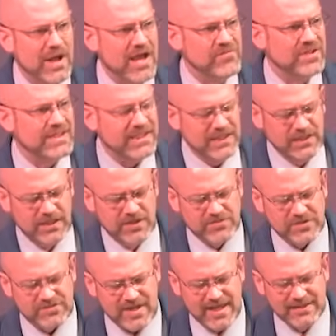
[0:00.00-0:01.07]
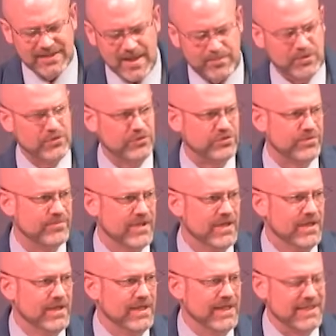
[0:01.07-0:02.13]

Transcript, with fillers: we have the healing of the ten lepers.